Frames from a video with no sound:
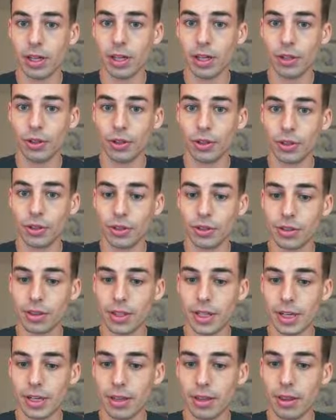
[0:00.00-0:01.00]
Looks
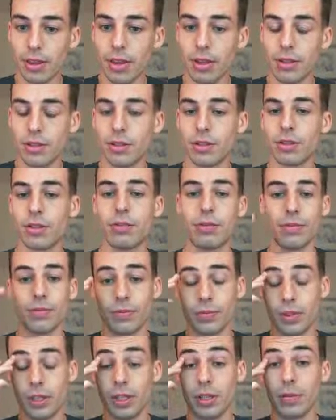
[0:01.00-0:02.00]
like this.
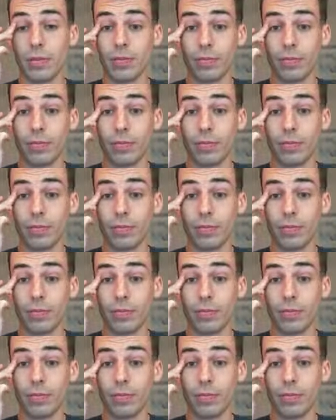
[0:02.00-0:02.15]
Yeah.